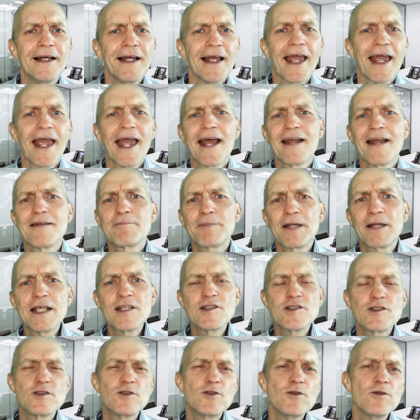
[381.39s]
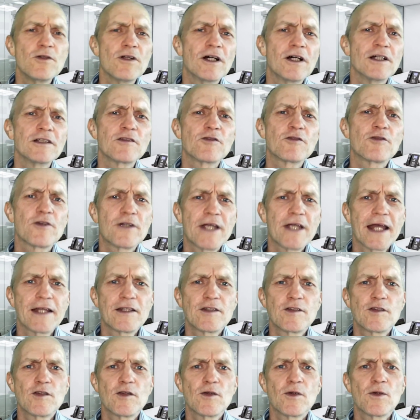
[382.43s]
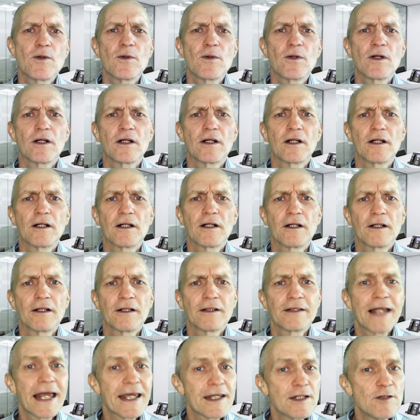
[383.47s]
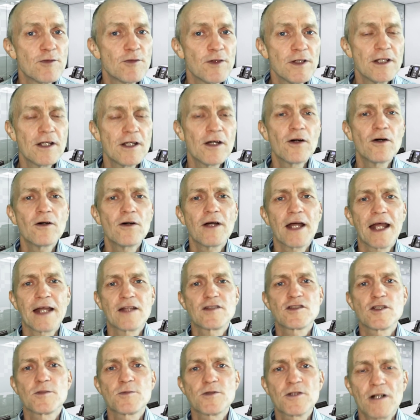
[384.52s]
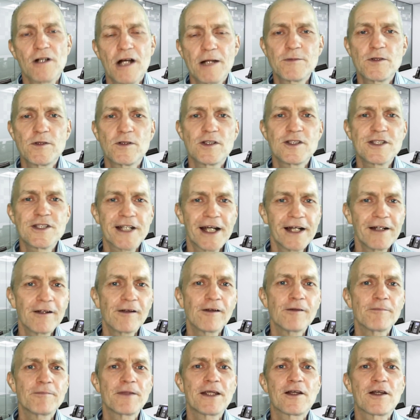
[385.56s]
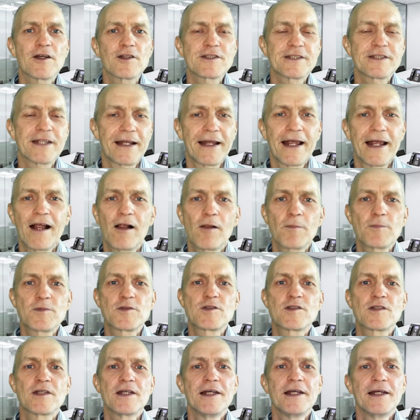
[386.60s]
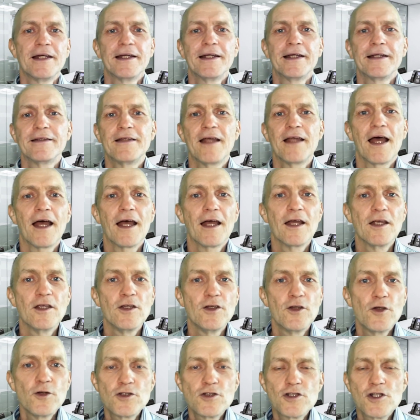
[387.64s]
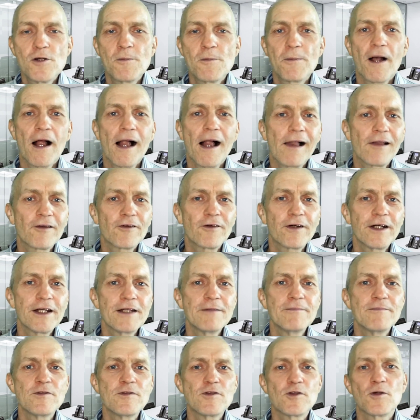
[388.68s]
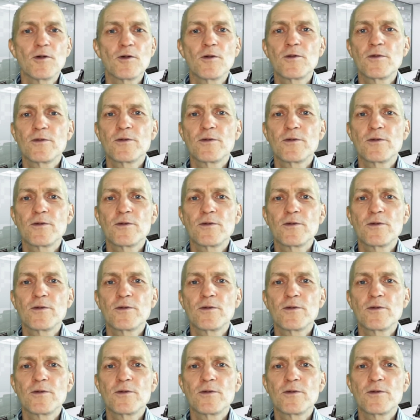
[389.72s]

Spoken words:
and please do not forget to like the video and subscribe to the channel, because that helps the YouTube algorithm to